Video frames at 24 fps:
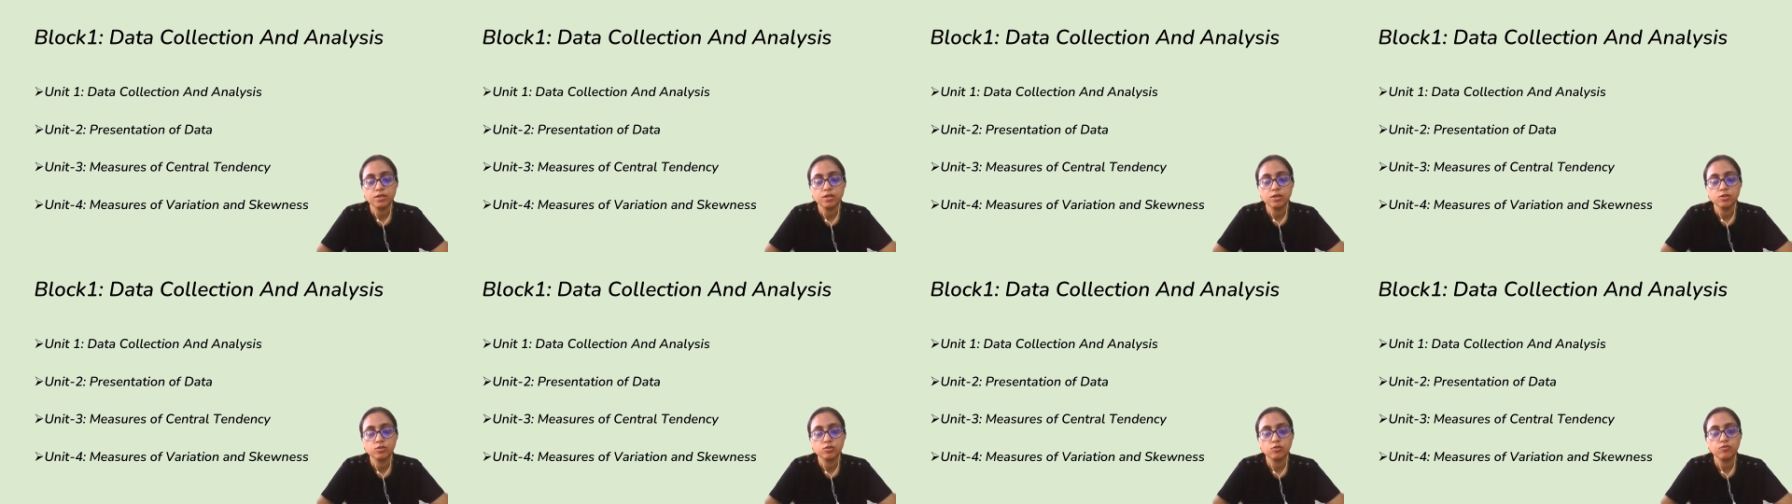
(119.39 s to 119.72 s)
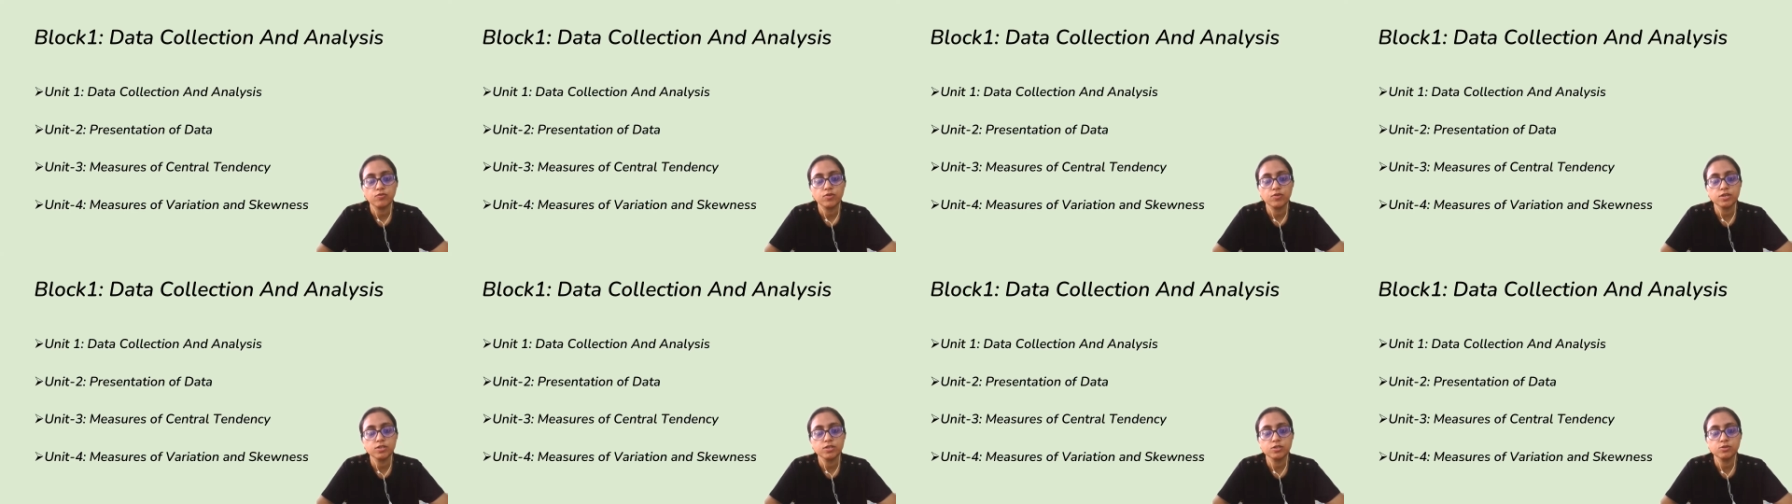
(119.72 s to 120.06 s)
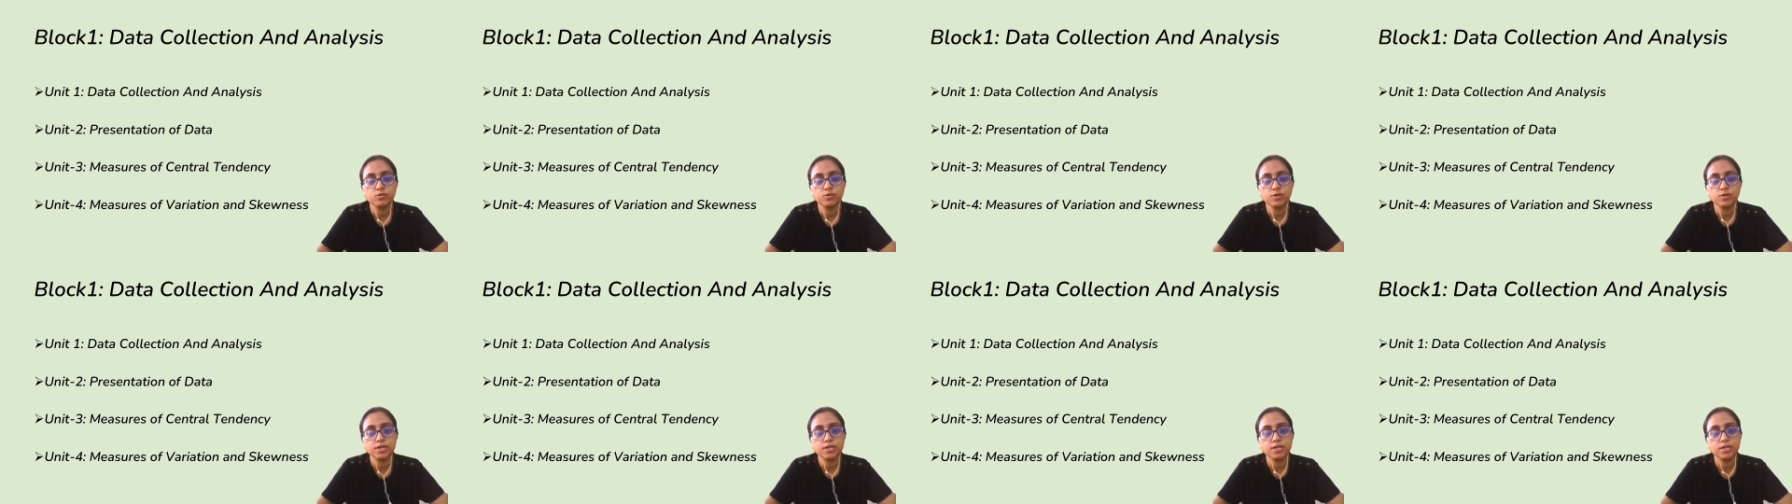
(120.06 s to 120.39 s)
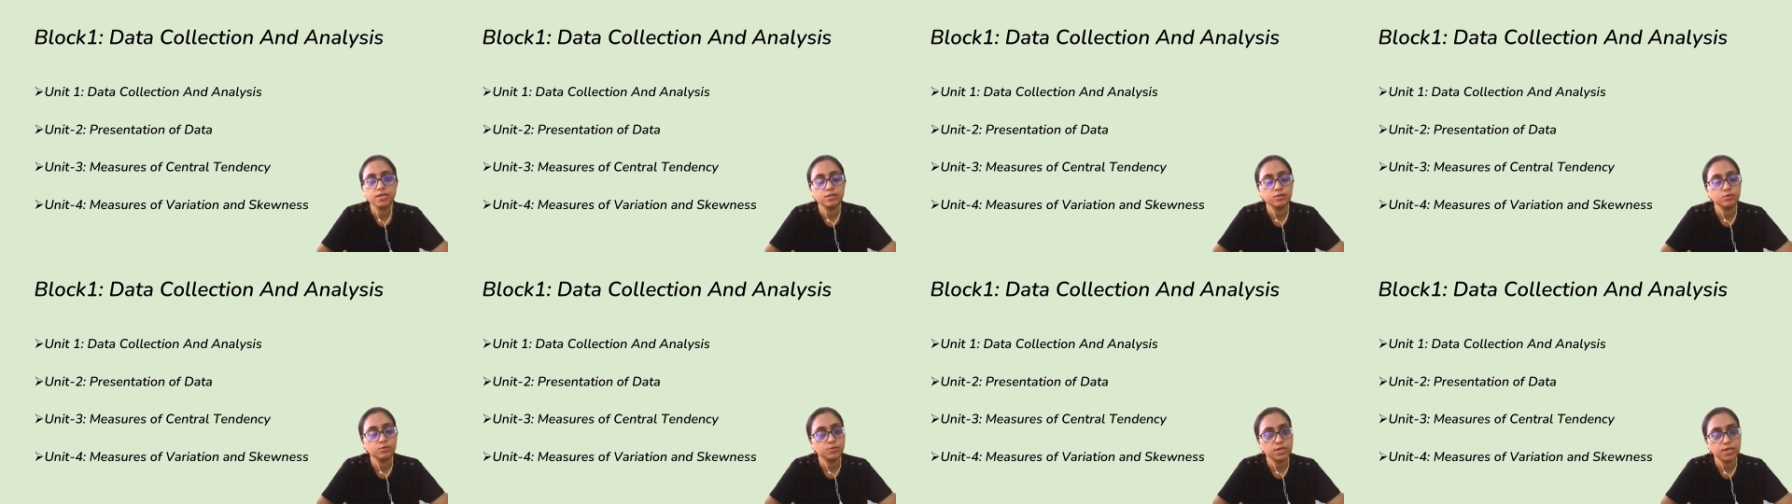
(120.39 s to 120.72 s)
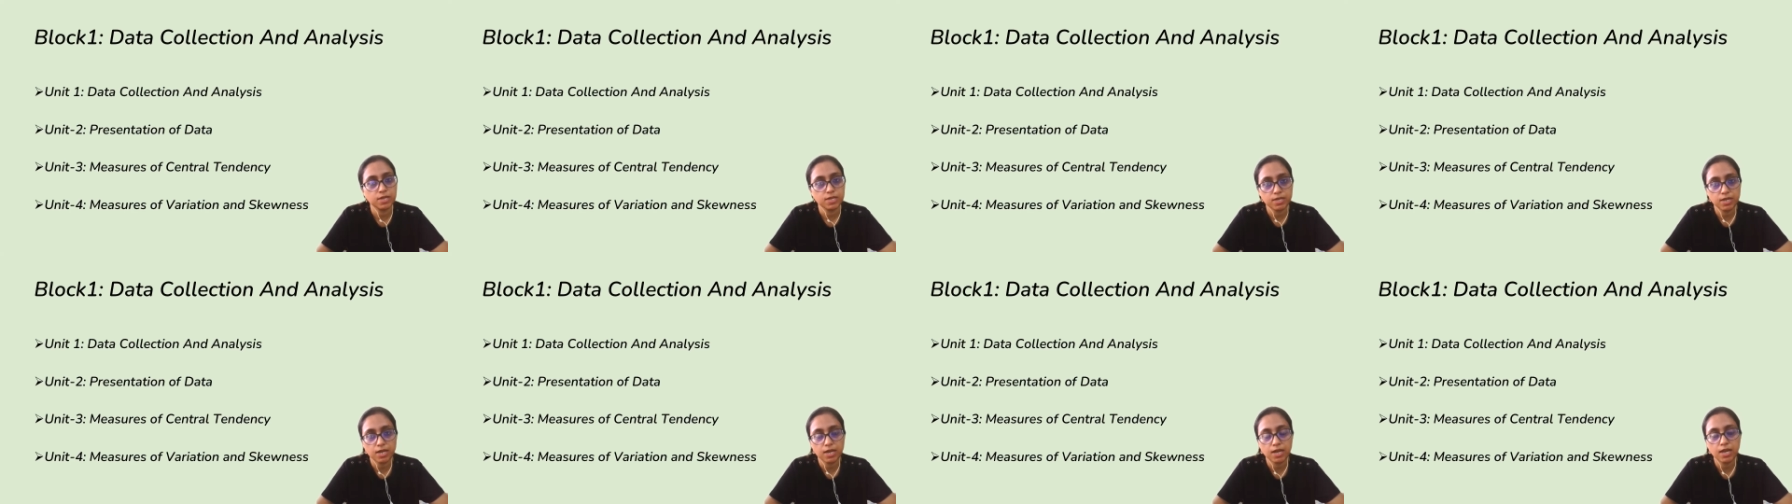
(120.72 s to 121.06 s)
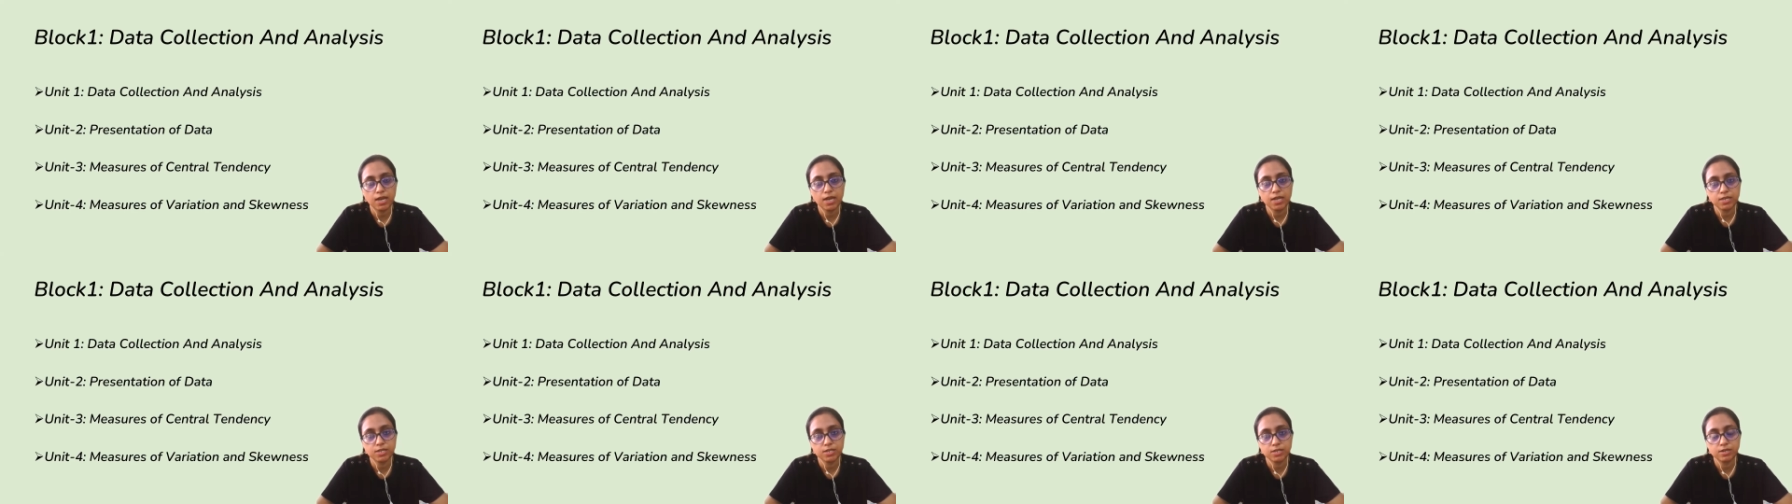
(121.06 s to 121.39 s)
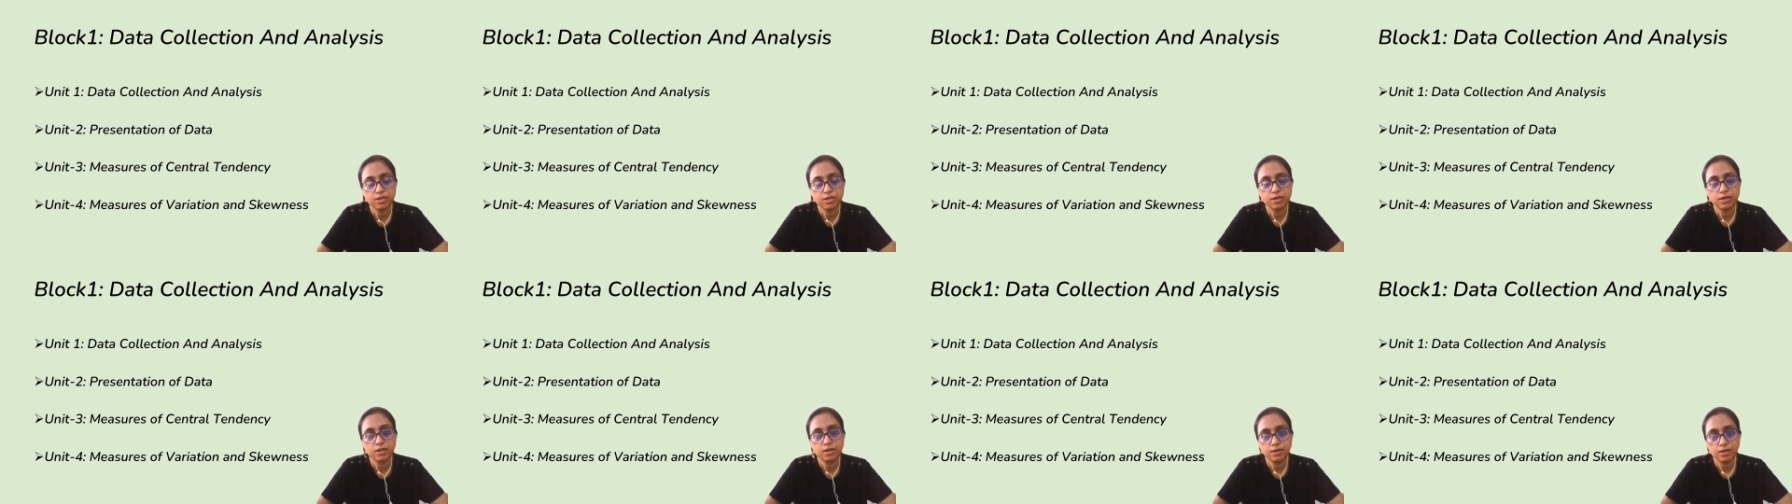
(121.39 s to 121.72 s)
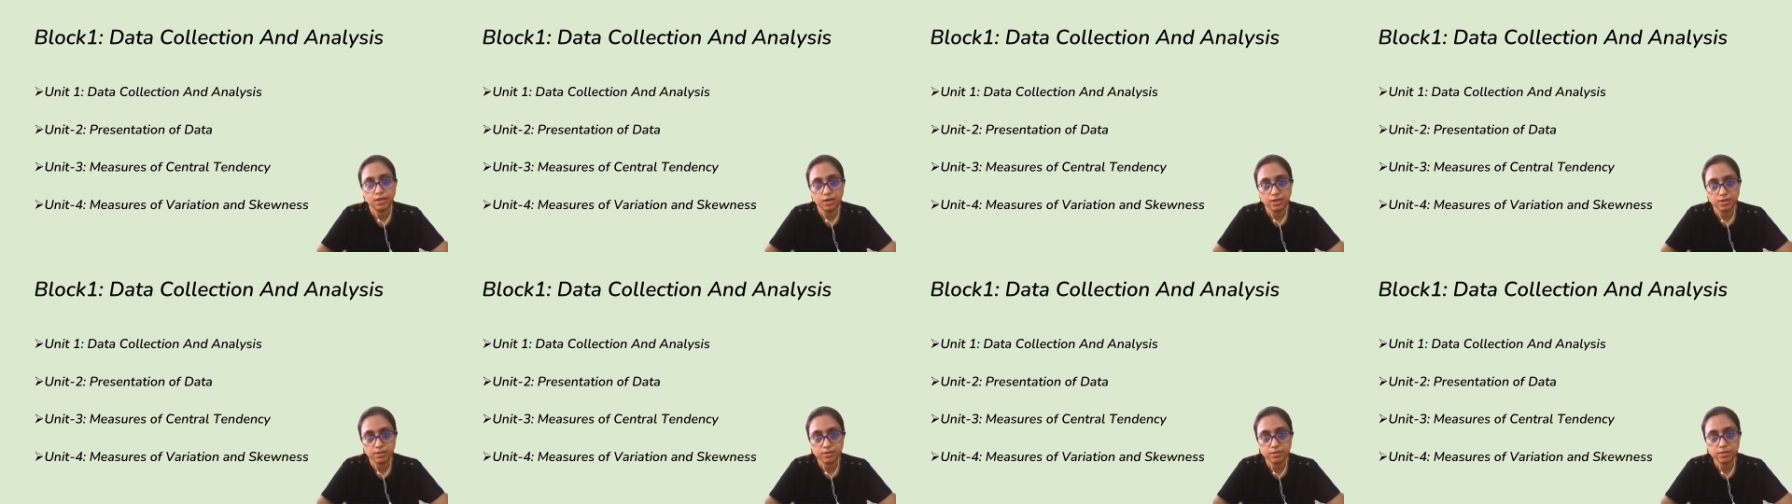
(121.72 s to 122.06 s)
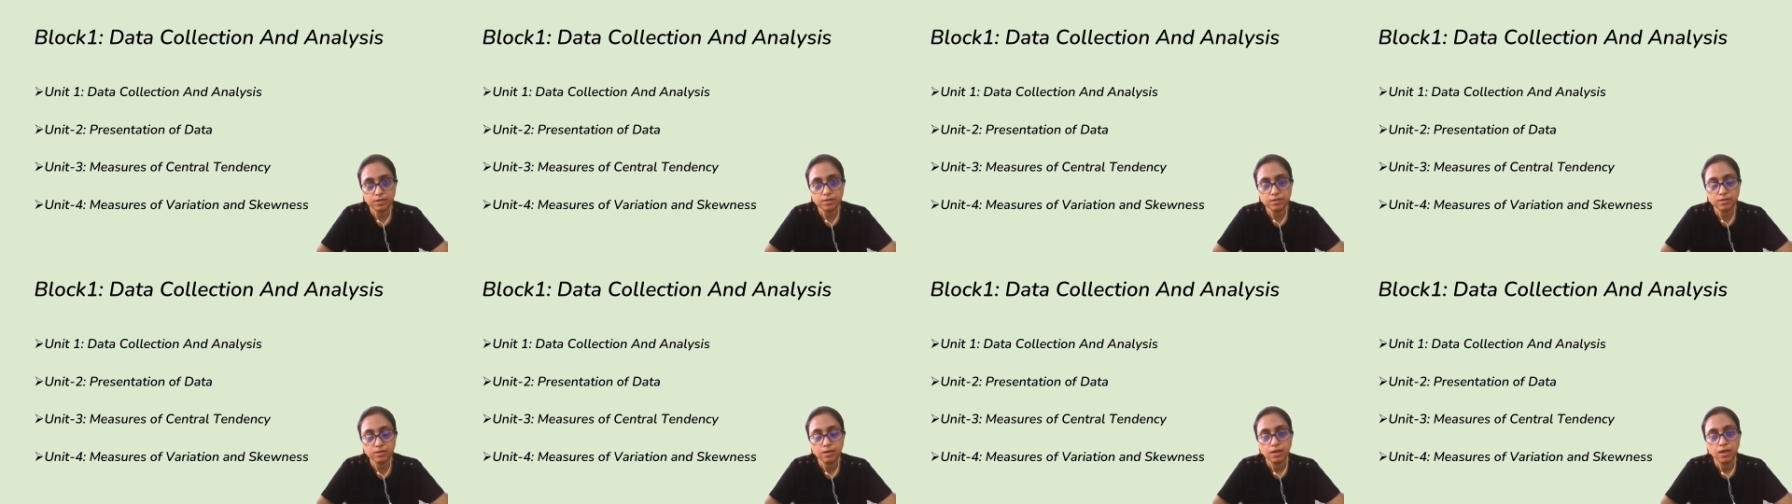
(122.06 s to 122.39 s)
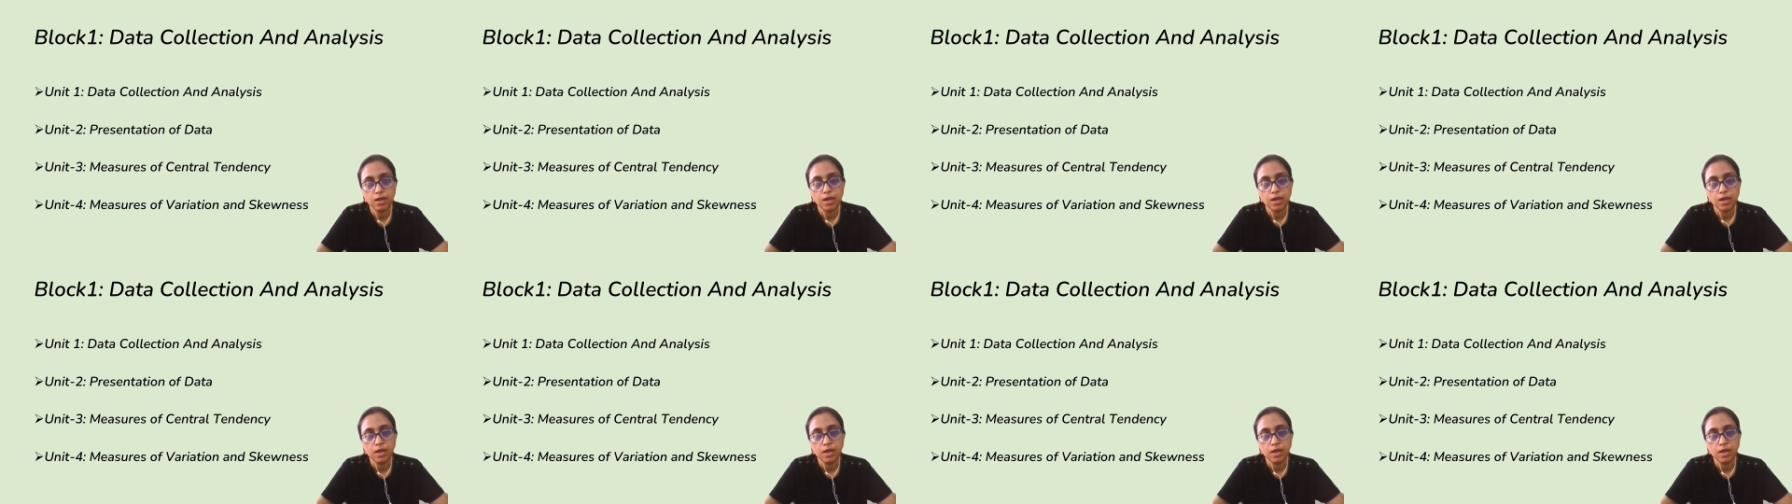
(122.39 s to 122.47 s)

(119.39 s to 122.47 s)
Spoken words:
So first unit deals with data collection and analysis,